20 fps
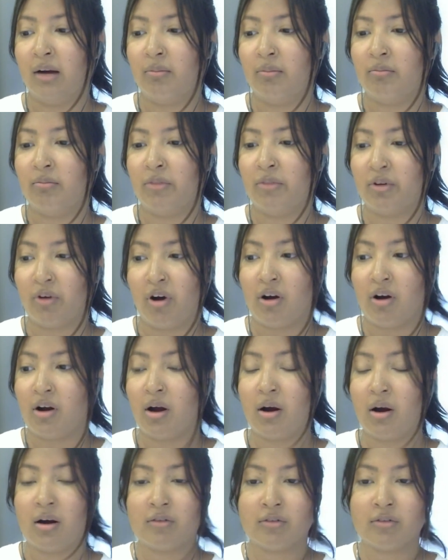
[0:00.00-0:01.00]
there are,
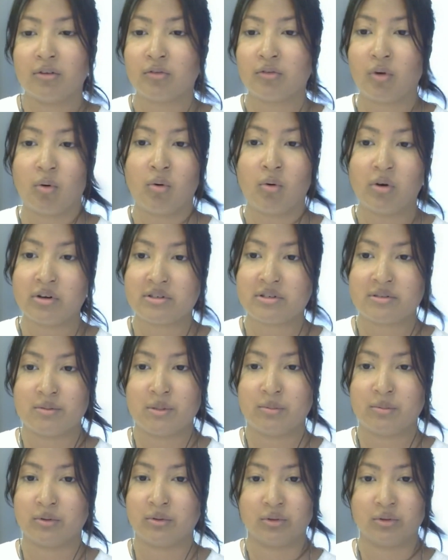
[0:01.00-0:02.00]
however, of course,
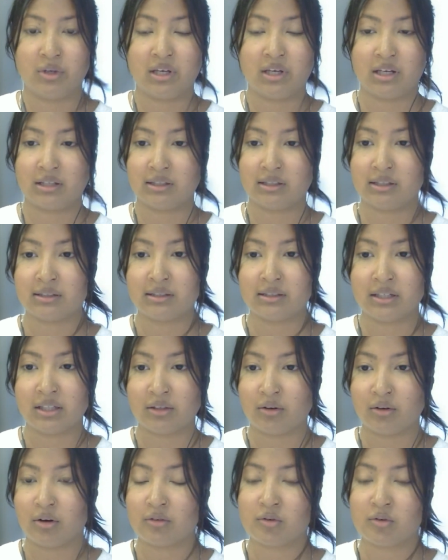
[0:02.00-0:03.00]
people doing it illegally.
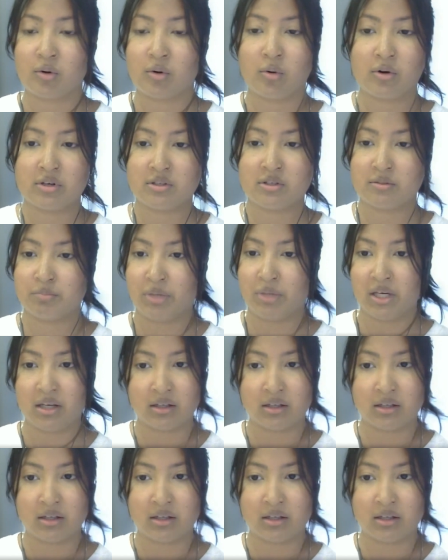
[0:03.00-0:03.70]
There are, of course, big